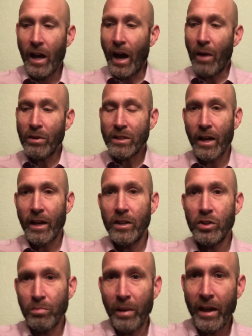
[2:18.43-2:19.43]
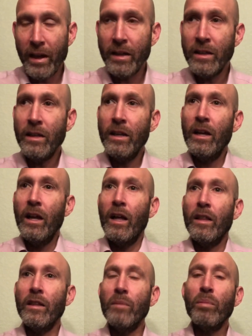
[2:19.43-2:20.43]
I would say in Japan,
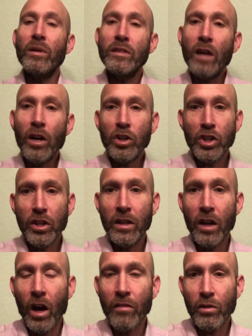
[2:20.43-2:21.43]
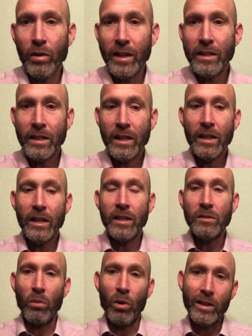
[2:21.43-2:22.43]
the production of green tea is
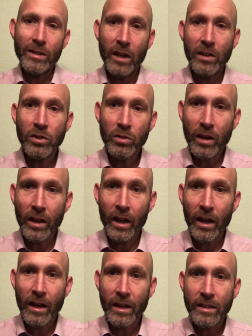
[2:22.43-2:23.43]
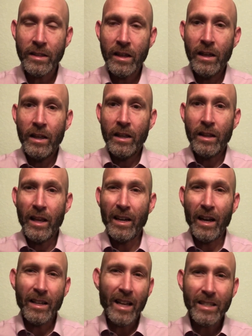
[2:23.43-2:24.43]
more industrialized,
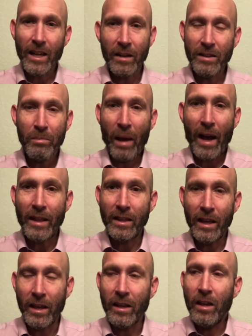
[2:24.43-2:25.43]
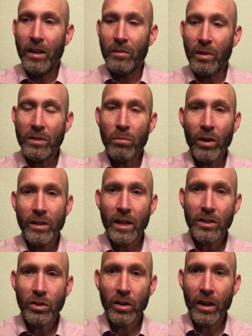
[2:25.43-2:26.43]
and that's not a bad thing, but it's more
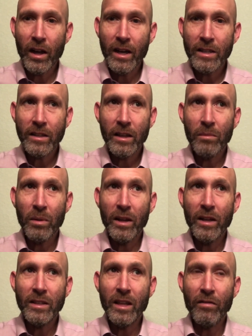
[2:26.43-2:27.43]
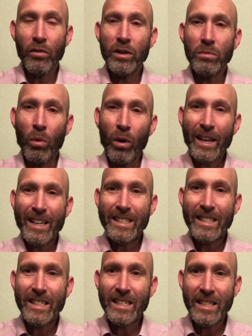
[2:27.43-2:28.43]
industrialized, but therefore it's more
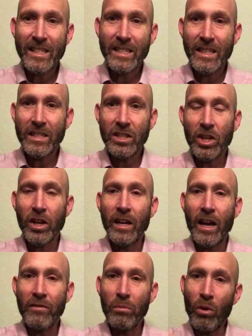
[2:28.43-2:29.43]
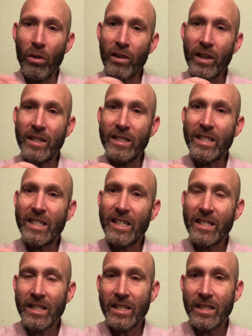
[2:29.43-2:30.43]
consistent, so you're going to have more of a
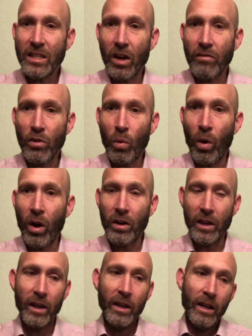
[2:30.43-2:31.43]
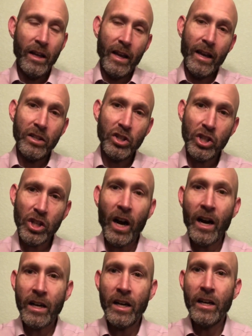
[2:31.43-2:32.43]
consistency of quality. In
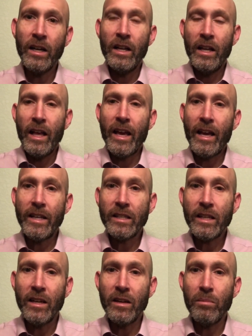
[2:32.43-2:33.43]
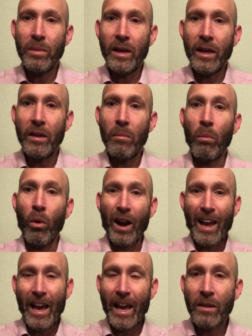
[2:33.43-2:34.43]
China, it's going to be more
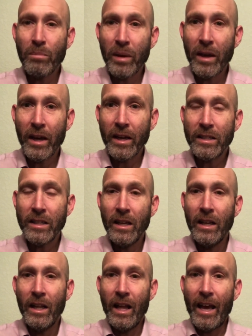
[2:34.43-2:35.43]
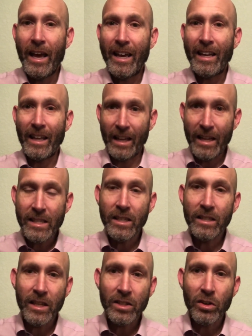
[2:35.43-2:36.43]
hand-picked and less
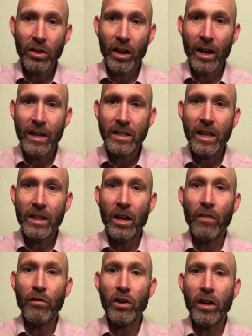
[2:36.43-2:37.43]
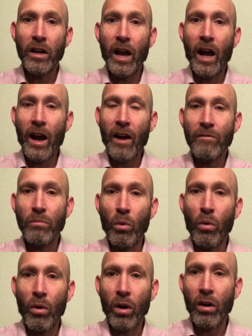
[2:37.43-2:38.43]
industrialized, and therefore you're going to have
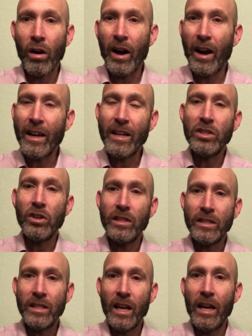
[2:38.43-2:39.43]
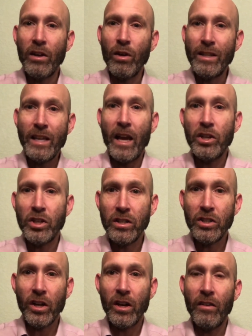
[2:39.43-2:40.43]
more, I guess you could say, gradations.
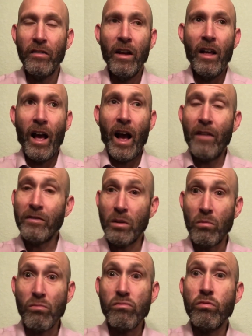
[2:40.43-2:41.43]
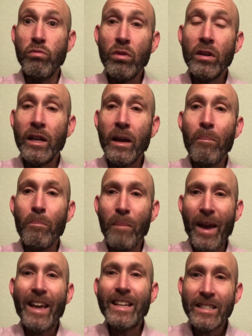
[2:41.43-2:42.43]
You're going to have some really
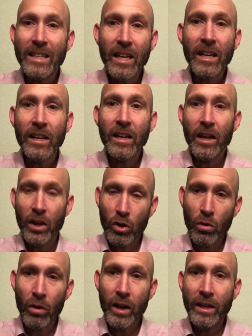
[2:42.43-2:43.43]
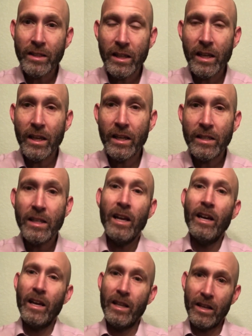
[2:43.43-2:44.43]
amazing green teas,
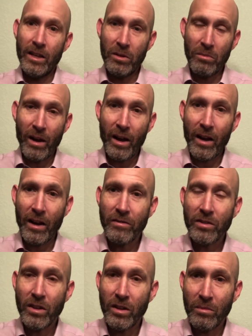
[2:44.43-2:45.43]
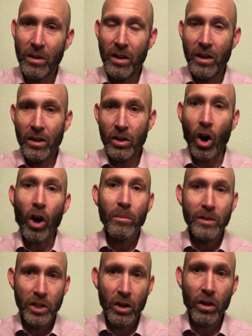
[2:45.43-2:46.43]
and then you might have some
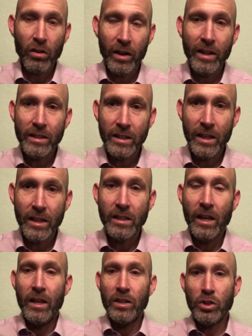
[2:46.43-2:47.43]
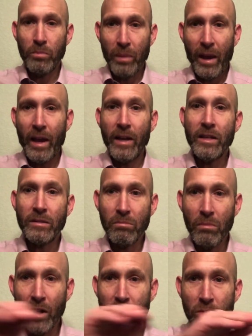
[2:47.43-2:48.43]
garbageier green teas. Japan is
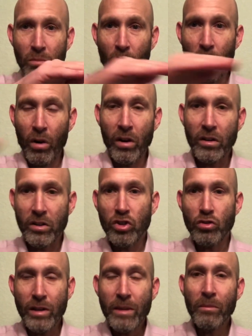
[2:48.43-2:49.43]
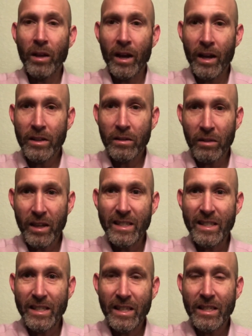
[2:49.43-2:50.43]
much more streamlined,
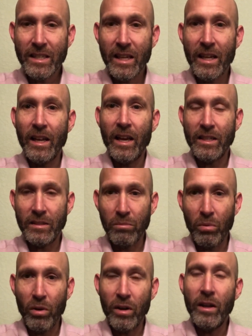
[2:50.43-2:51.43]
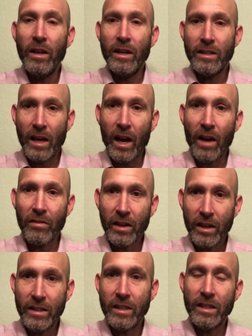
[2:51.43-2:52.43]
consistent. It's important to have
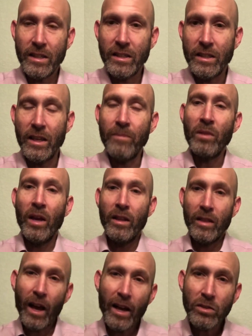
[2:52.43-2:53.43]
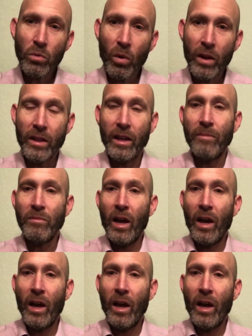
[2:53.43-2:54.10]
consistency. That's one thing.